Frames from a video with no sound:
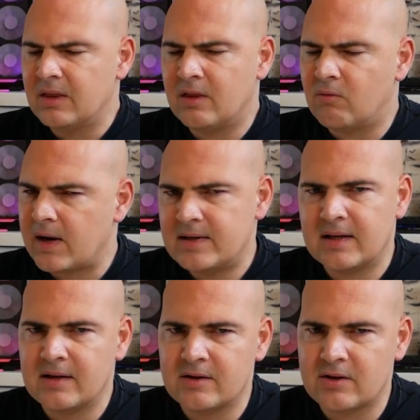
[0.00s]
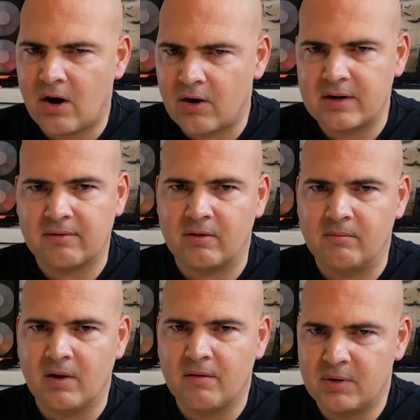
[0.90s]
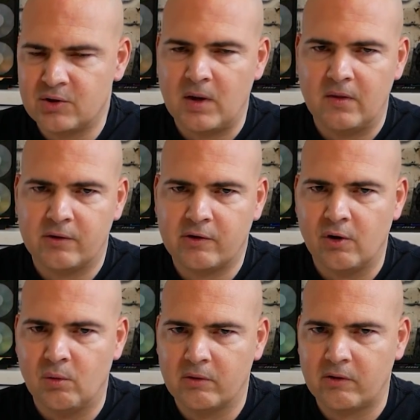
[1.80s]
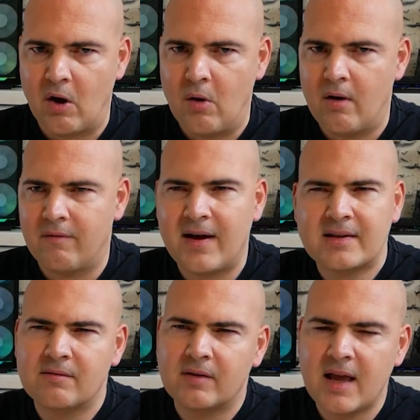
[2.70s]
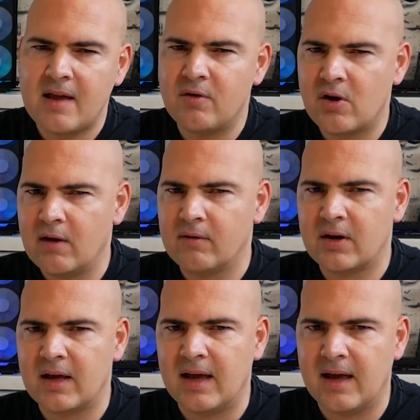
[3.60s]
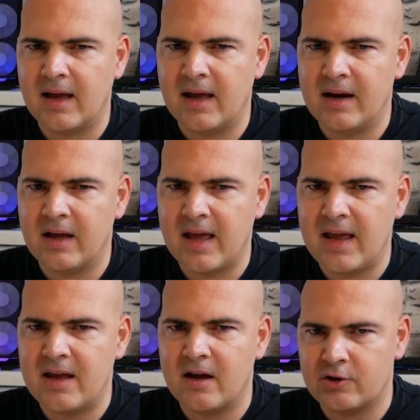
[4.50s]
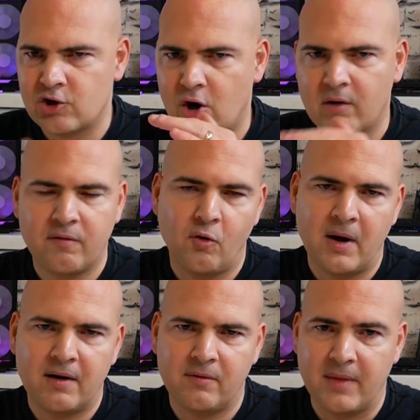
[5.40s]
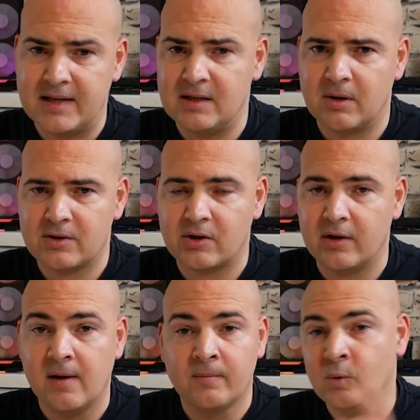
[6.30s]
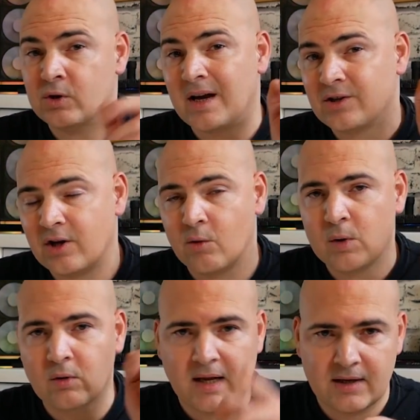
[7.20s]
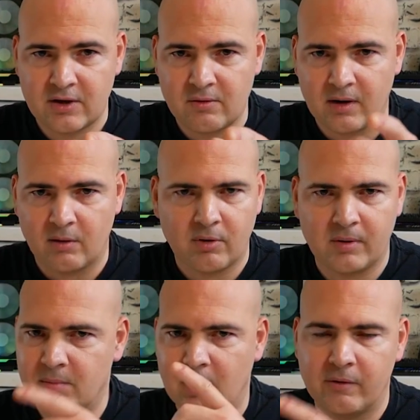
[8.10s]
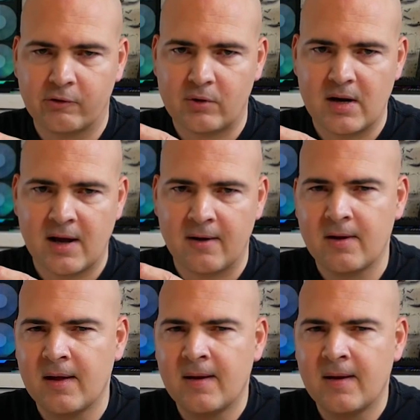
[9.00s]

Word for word: the ratings are different between the two. So effectively, if you kind of look at it in a, a chart format from the 80 Plus site, which actually I will link to, and I'll probably put on the screen now,